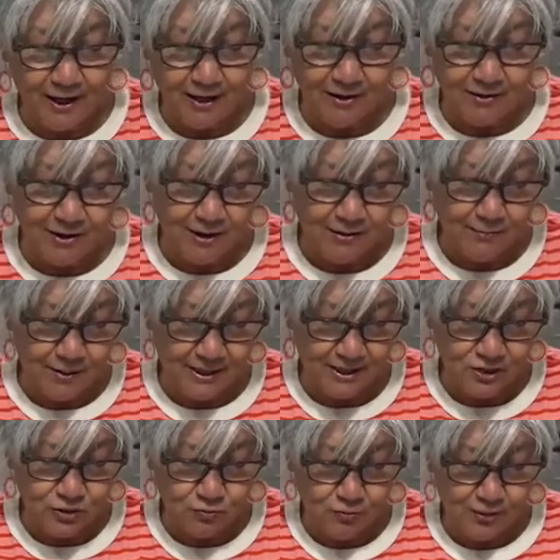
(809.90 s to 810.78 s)
crown, and
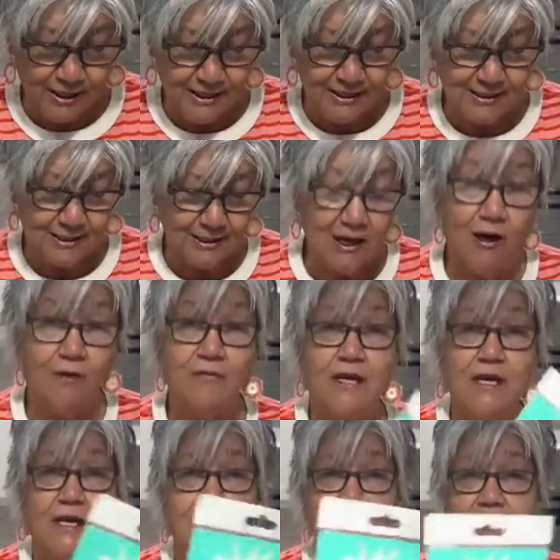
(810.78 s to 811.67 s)
be sweet
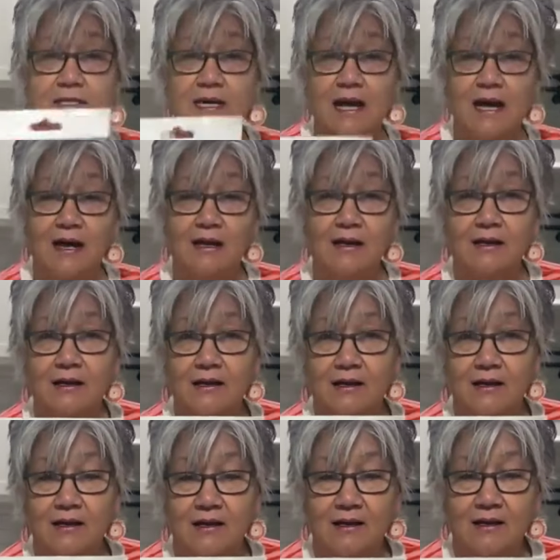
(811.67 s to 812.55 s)
on the inside.